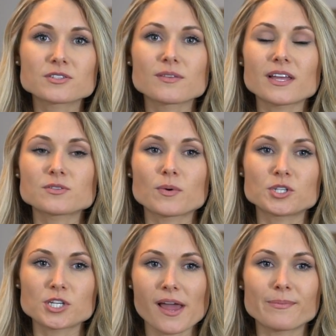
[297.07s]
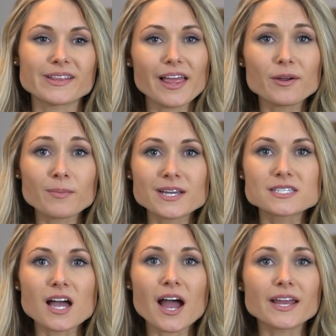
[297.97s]
So that's when she had me lay on my
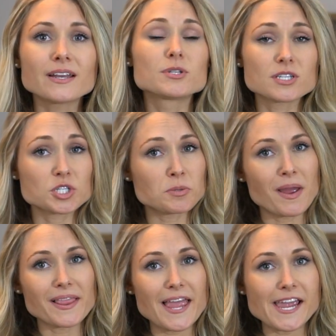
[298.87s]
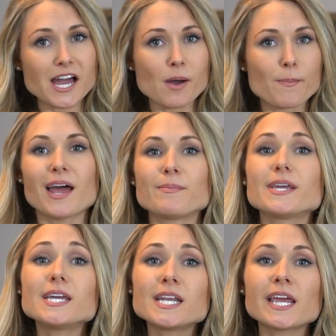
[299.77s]
side, positioned my leg up, had
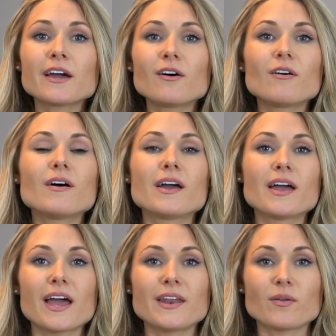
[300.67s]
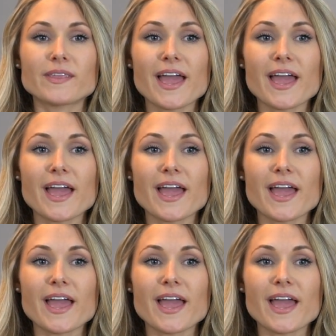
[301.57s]
me inhale, and on the